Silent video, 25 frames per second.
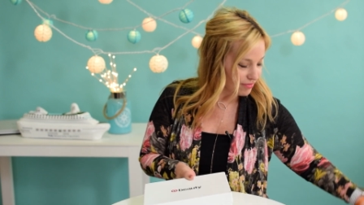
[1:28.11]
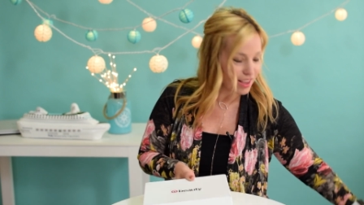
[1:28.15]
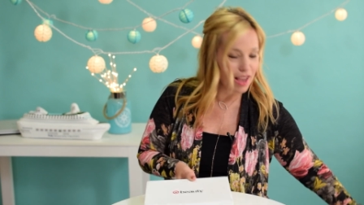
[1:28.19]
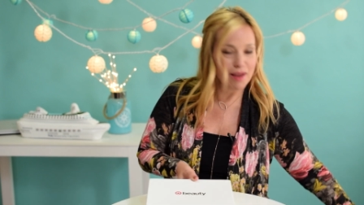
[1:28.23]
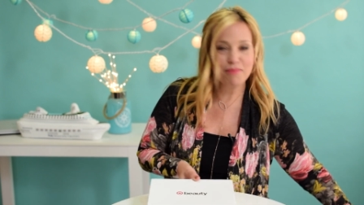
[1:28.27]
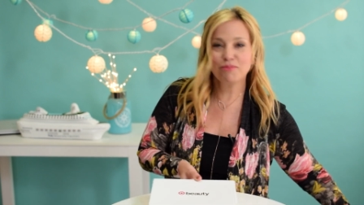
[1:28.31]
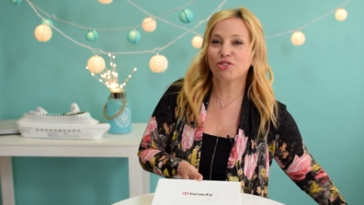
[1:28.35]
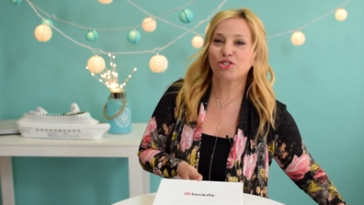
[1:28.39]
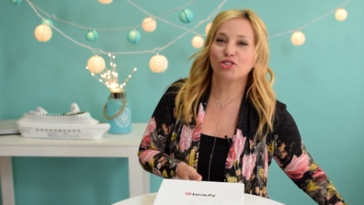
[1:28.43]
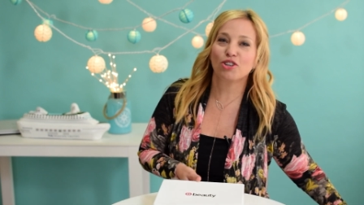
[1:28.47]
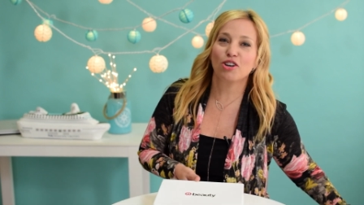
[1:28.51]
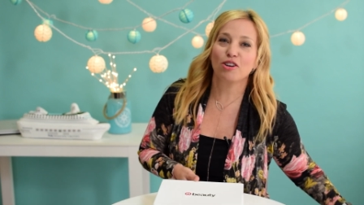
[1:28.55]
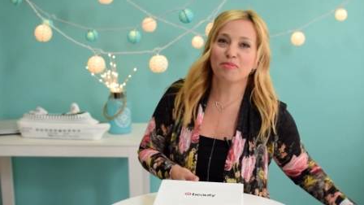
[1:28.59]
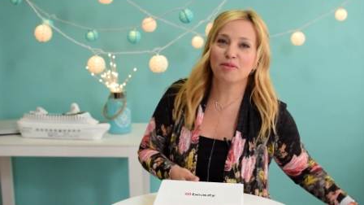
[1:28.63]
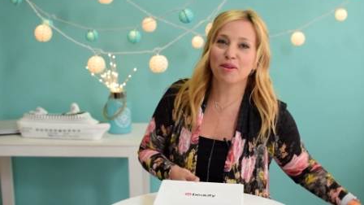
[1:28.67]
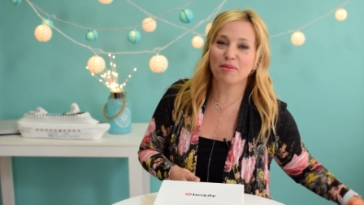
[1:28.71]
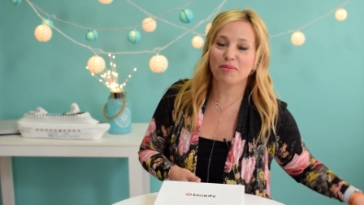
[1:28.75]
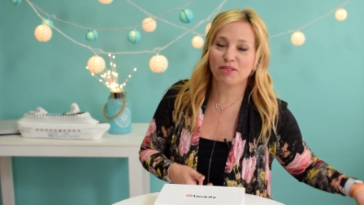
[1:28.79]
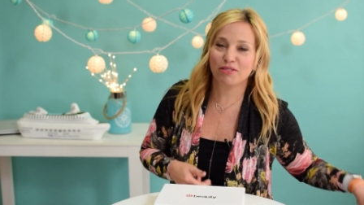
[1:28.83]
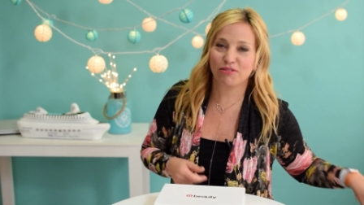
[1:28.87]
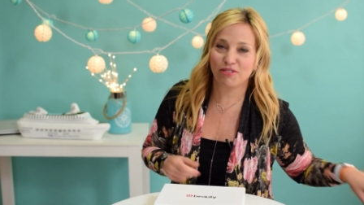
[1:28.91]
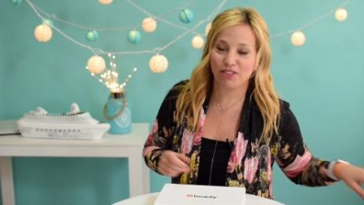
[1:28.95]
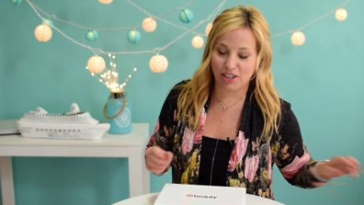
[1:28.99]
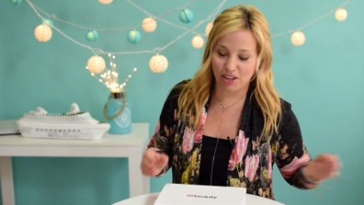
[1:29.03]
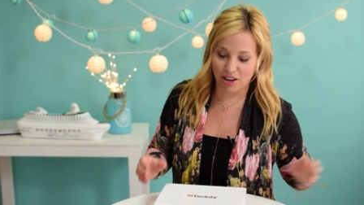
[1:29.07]
I'm sure I'll be able
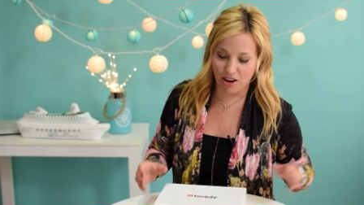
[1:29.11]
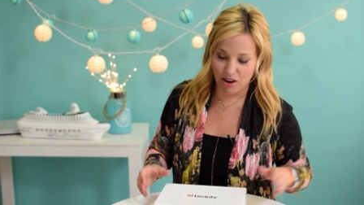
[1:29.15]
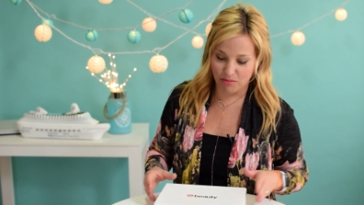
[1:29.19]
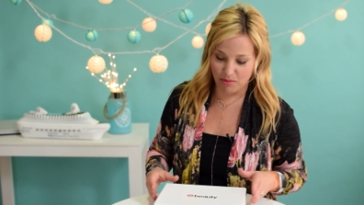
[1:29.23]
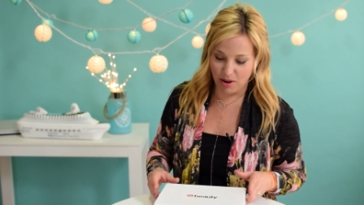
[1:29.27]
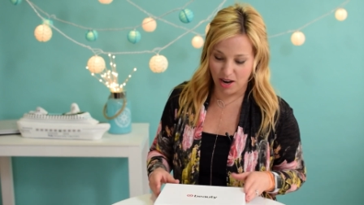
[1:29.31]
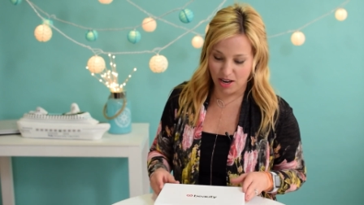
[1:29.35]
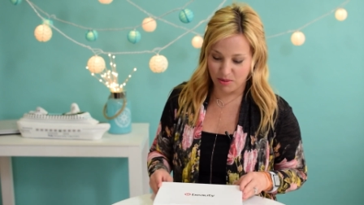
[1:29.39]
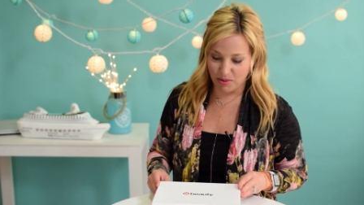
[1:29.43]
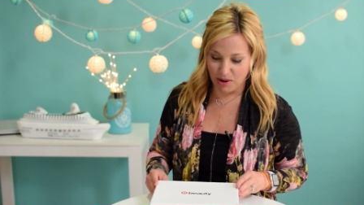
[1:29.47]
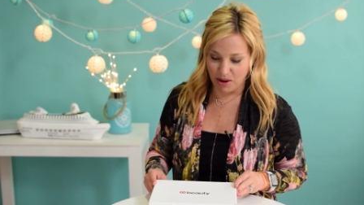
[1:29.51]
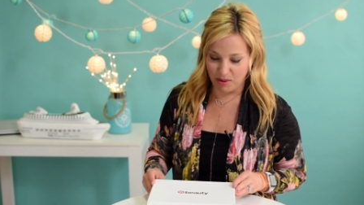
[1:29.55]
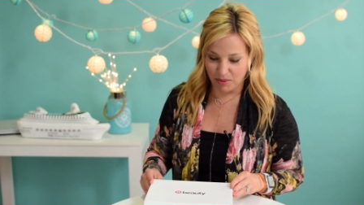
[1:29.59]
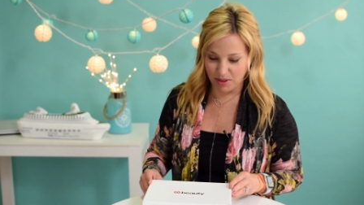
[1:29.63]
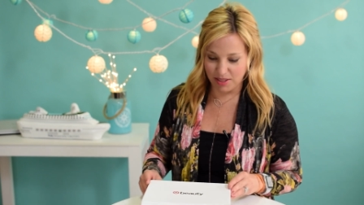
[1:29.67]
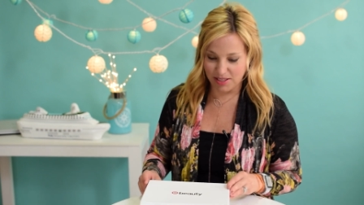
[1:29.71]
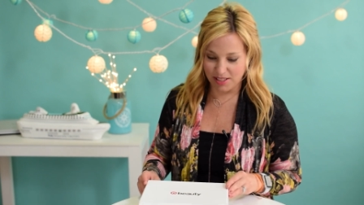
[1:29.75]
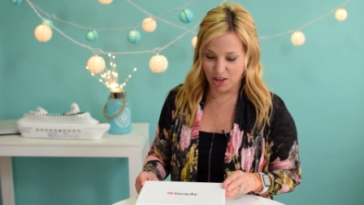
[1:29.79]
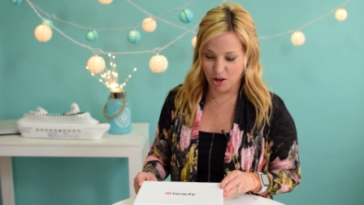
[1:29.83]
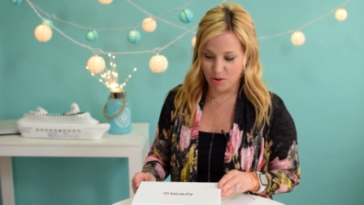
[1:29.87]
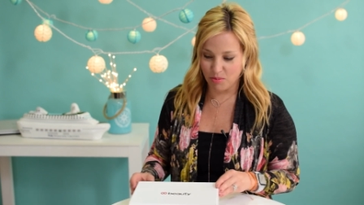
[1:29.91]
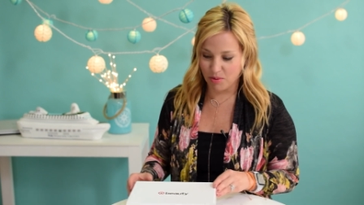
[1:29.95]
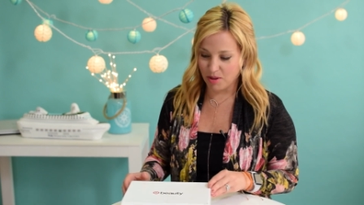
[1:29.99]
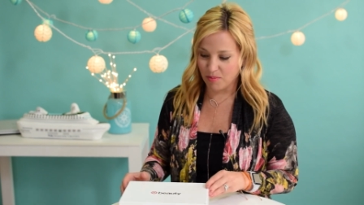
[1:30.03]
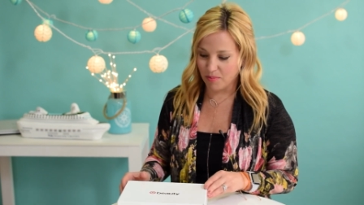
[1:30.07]
to figure out right away once
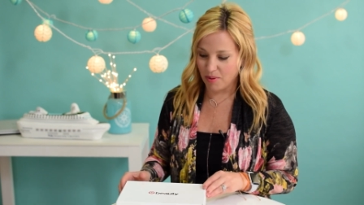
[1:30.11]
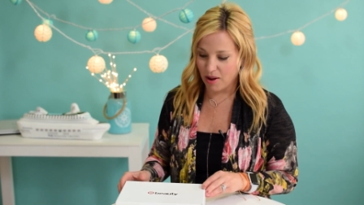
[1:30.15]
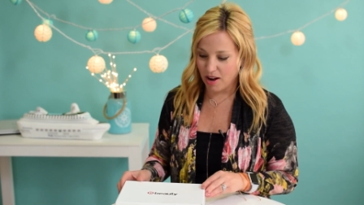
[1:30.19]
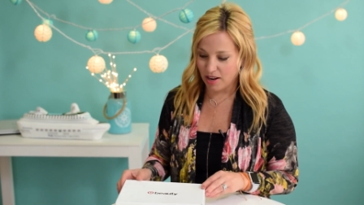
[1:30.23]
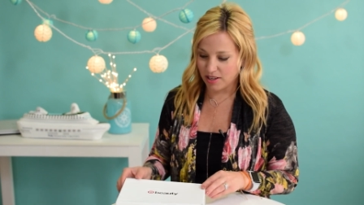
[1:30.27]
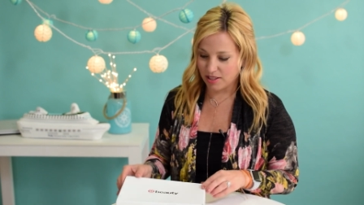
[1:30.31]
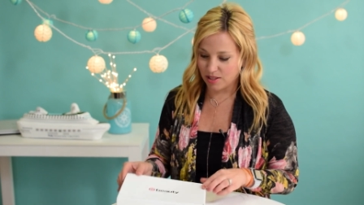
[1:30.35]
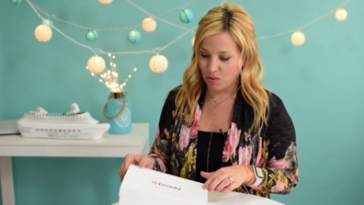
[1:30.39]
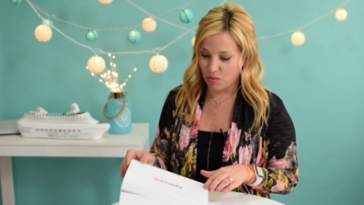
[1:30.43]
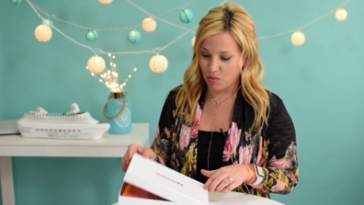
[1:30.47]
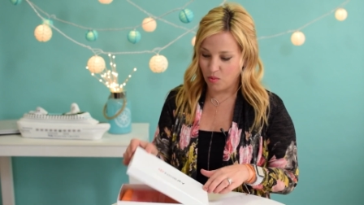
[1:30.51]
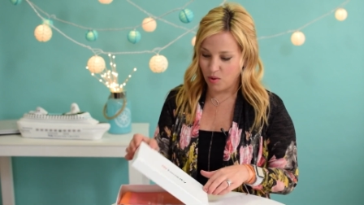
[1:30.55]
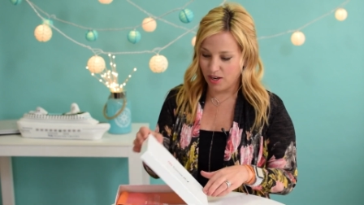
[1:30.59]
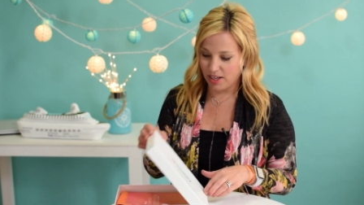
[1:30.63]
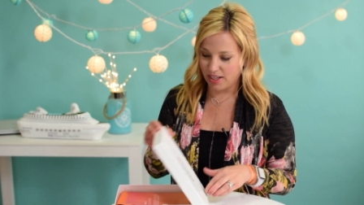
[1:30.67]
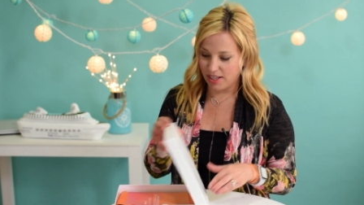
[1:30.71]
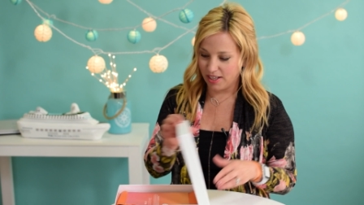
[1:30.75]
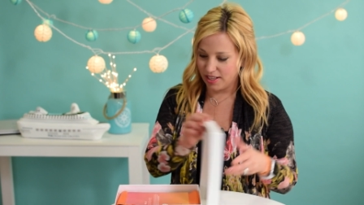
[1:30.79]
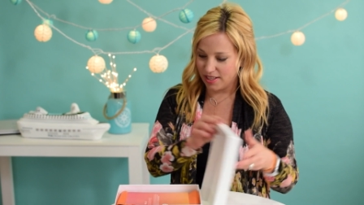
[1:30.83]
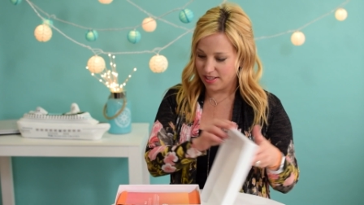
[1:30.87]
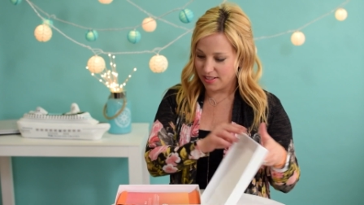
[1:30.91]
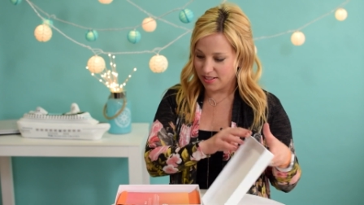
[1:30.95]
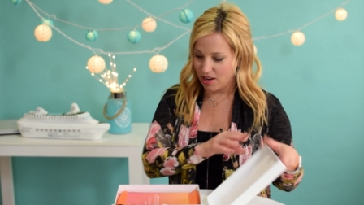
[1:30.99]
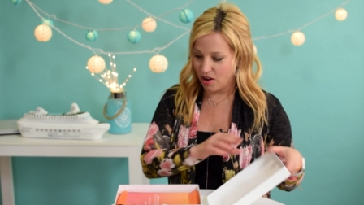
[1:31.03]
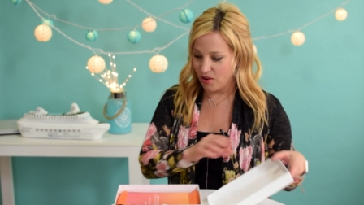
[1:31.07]
I open the box what it is.